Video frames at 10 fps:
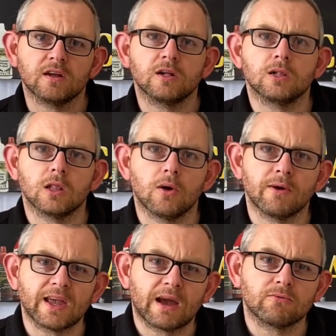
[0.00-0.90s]

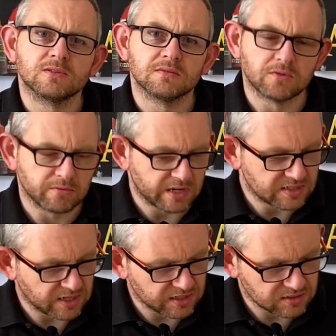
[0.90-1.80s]
glowing out of the
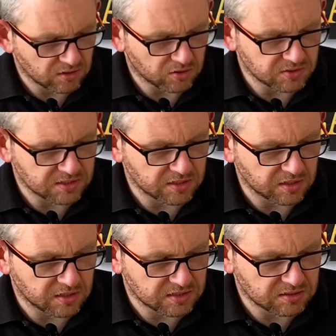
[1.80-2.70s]
recess onto
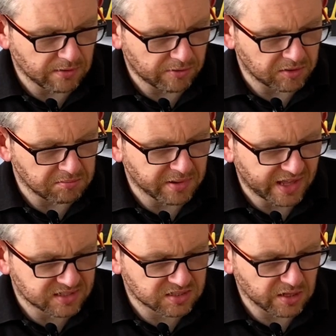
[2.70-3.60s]
the surrounding
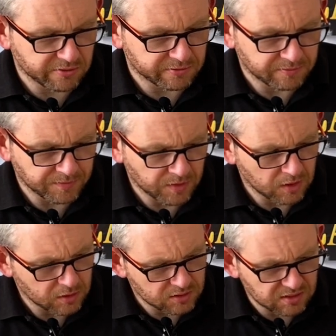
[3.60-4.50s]
black stone.
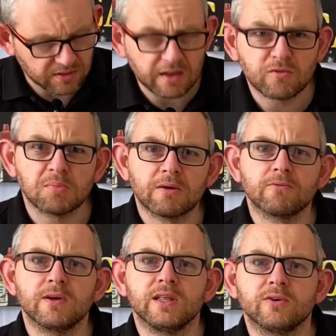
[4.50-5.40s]
So they've come out
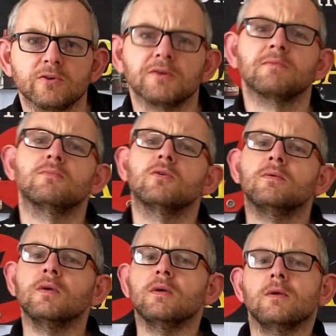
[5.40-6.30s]
really good, but
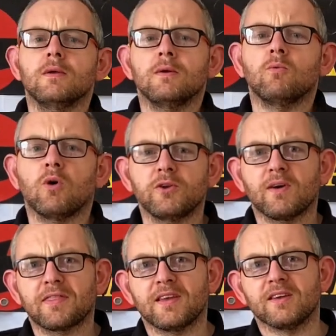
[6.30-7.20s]
what do I
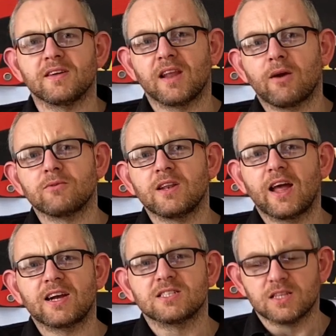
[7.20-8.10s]
think how did it
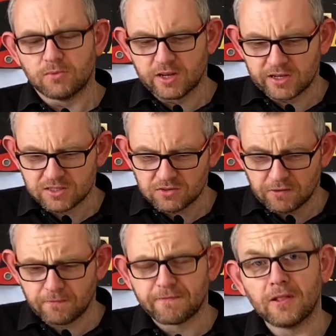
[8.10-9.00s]
actually work? So
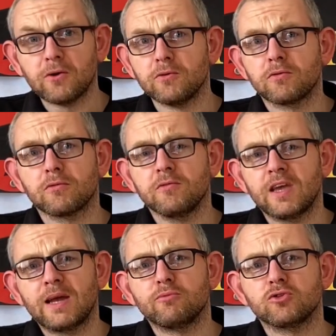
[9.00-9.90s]
it flowed through the
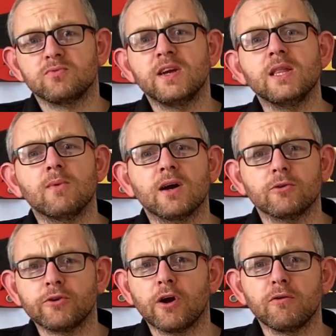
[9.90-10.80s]
airbrush really well.
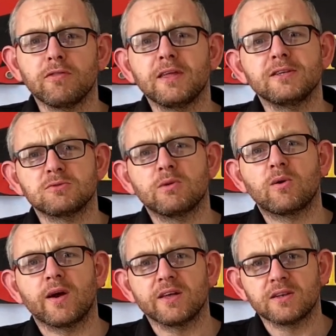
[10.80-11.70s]
No thinners
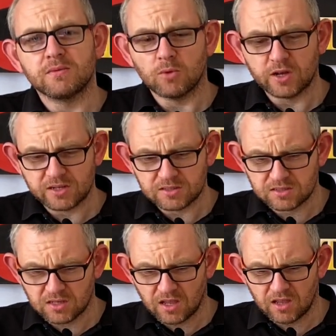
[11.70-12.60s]
required. It worked
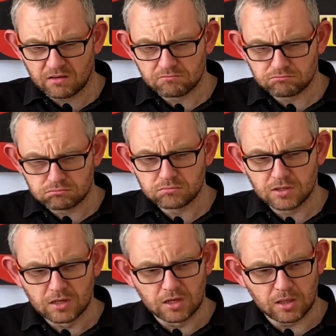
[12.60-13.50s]
a
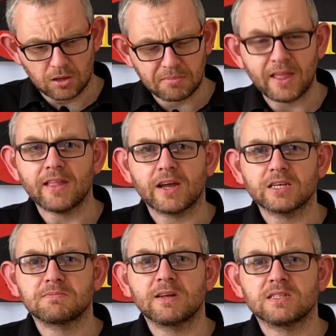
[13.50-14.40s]
lot better than I
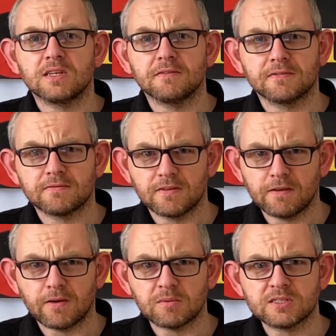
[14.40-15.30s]
expected,
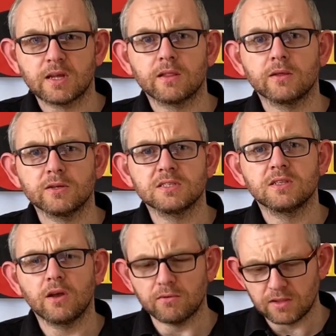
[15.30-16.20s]
if I'm entirely honest.
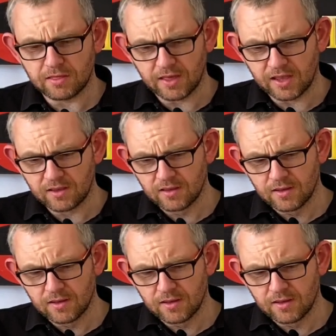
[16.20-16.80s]
The only thing